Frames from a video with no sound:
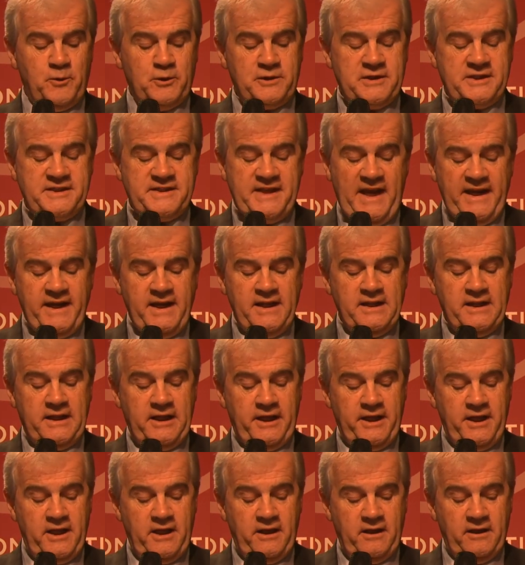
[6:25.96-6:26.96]
But
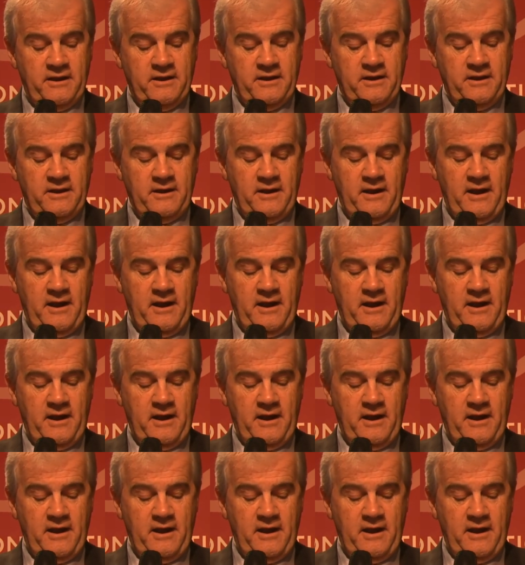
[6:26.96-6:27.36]
secondly,